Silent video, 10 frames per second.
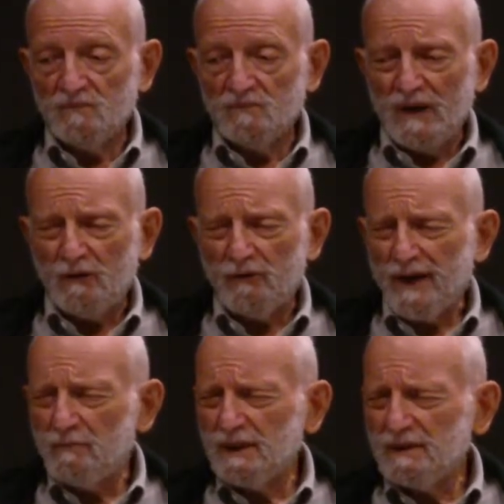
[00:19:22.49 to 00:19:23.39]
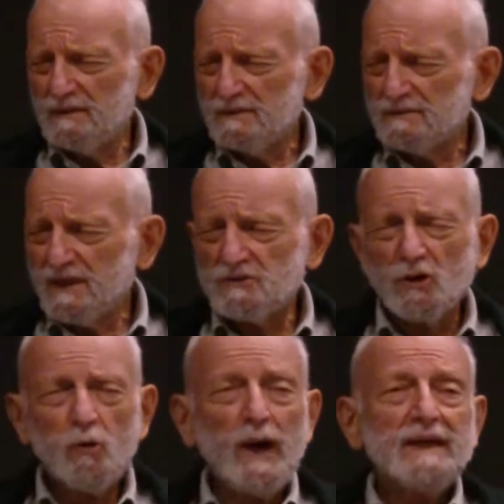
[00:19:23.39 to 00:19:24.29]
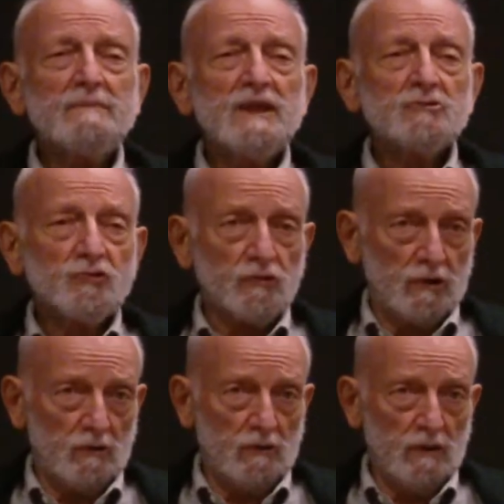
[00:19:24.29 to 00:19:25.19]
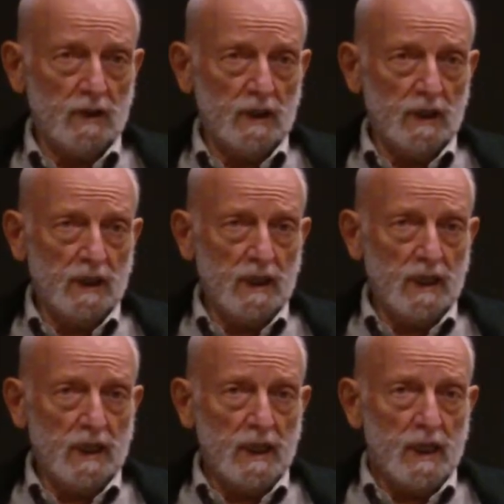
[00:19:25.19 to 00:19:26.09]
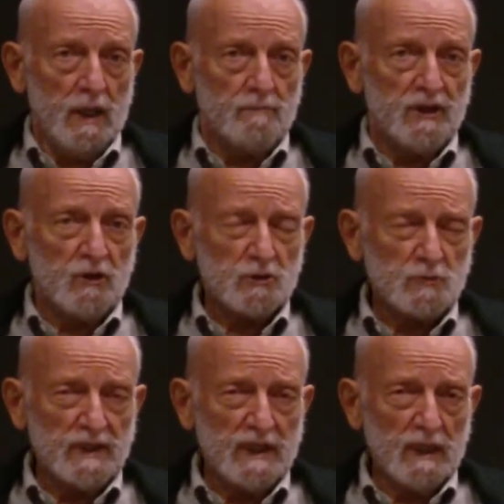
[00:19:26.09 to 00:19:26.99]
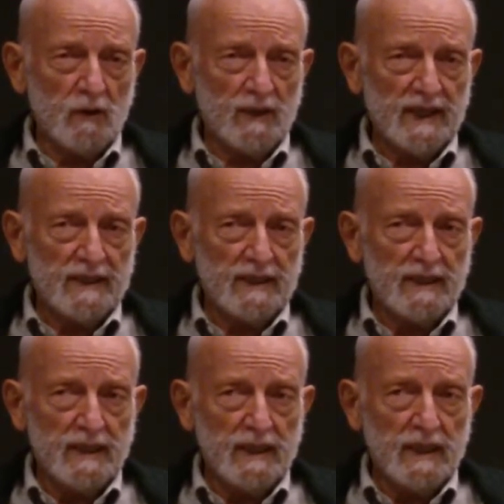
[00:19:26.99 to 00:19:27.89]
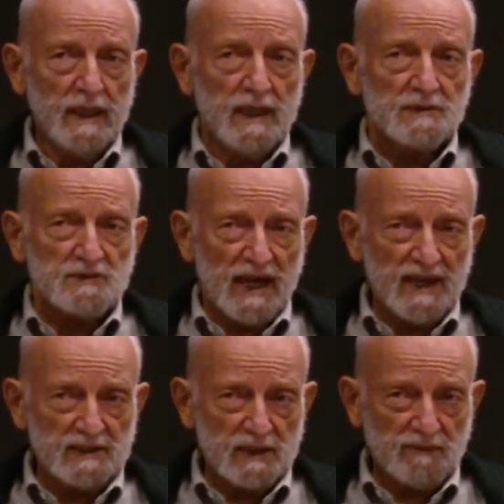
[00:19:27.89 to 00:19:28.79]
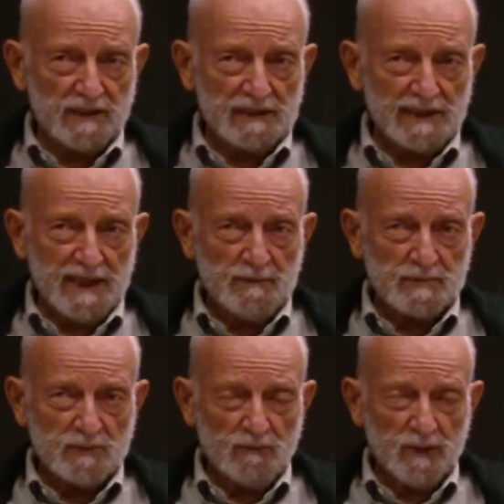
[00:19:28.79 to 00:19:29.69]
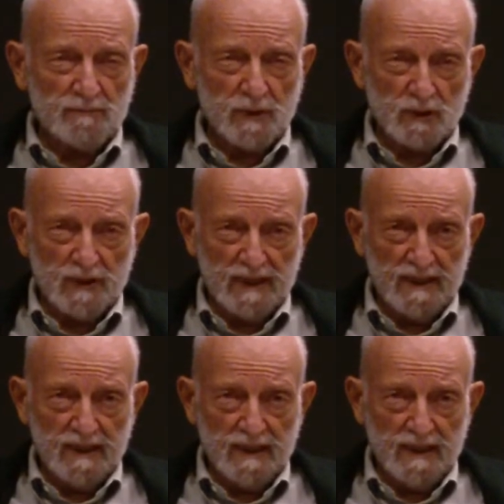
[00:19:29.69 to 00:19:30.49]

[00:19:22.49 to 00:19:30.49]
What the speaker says: Now, credible doesn't quite mean true, because we know that scientific claims of one period